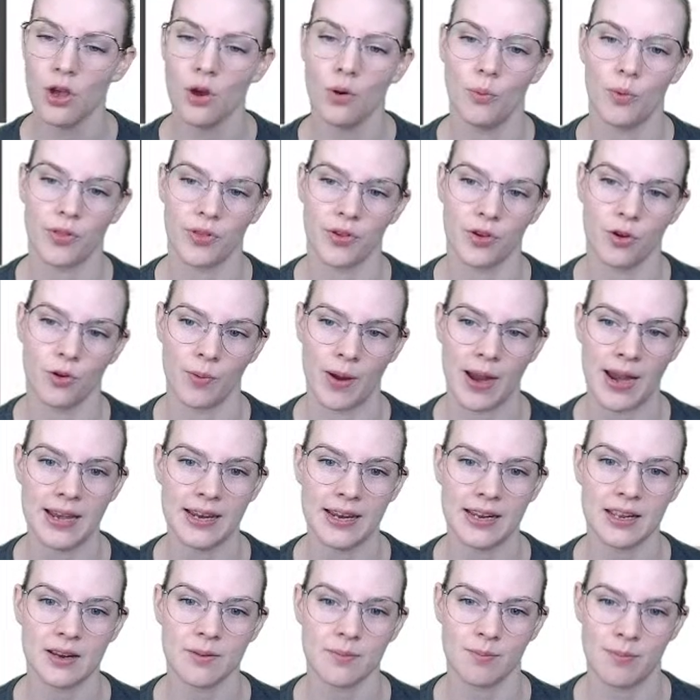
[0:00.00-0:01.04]
with
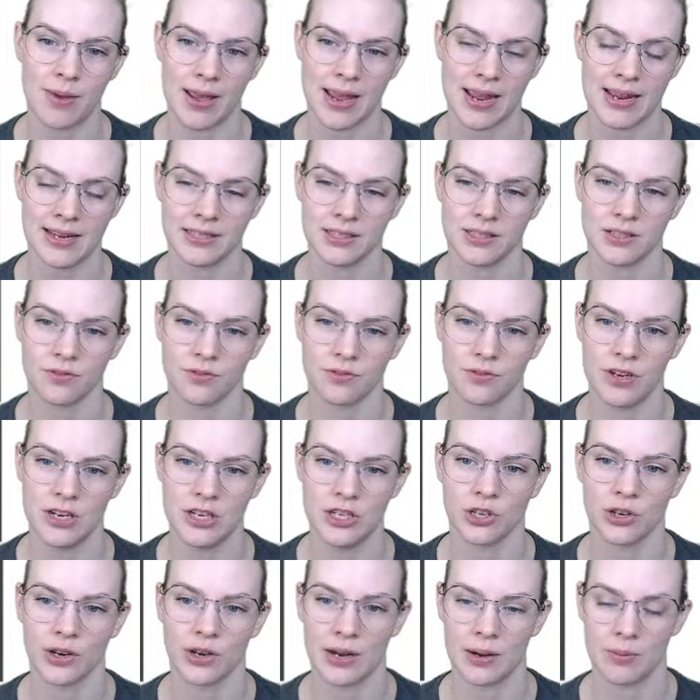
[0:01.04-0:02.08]
gradient-based
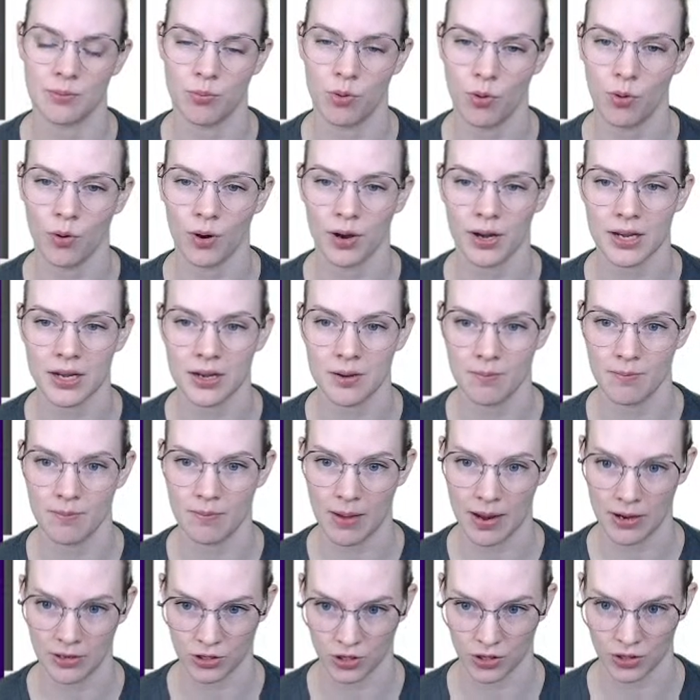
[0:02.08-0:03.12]
feature important
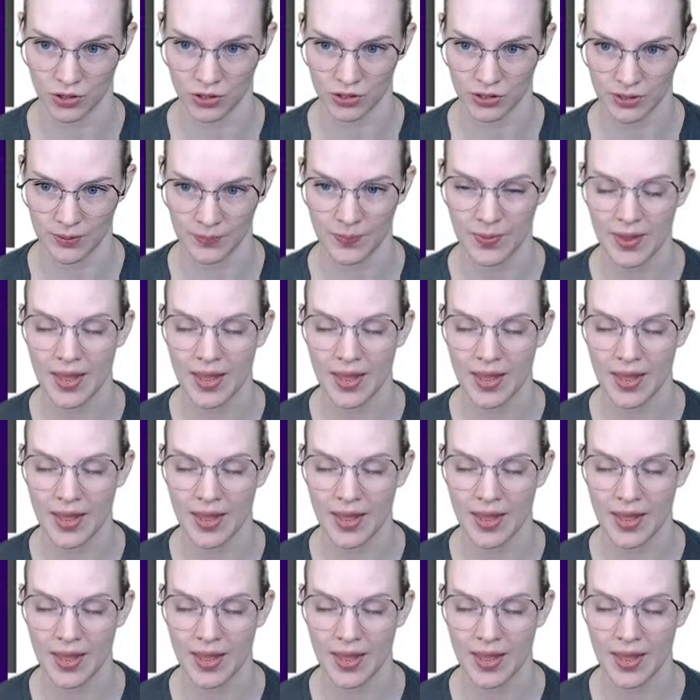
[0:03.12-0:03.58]
measures,